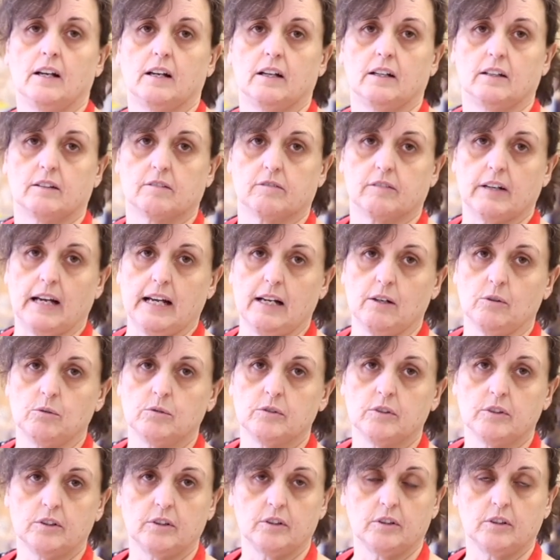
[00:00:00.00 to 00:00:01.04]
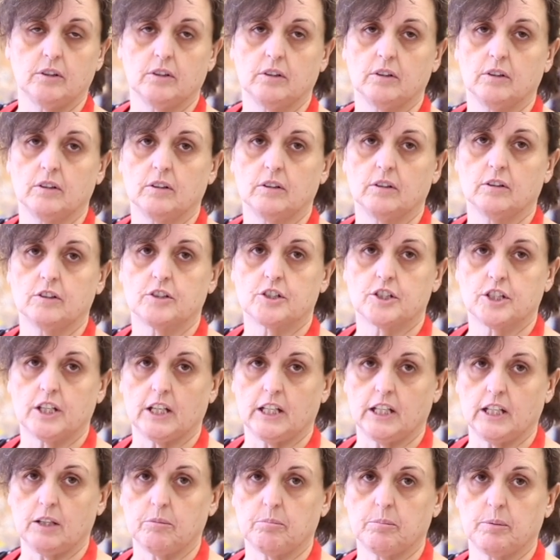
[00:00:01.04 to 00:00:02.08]
a round
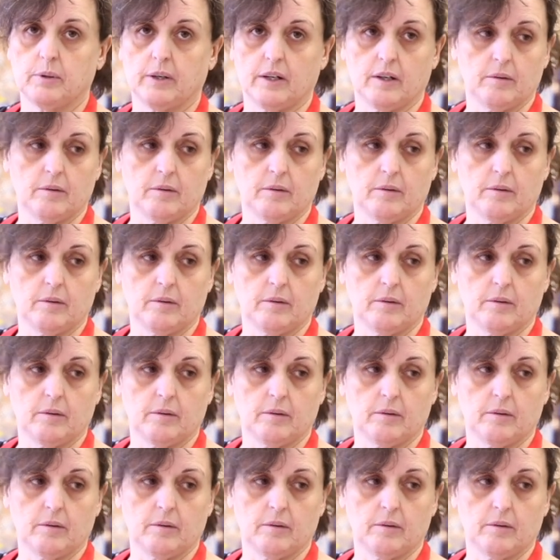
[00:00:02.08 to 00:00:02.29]
shape.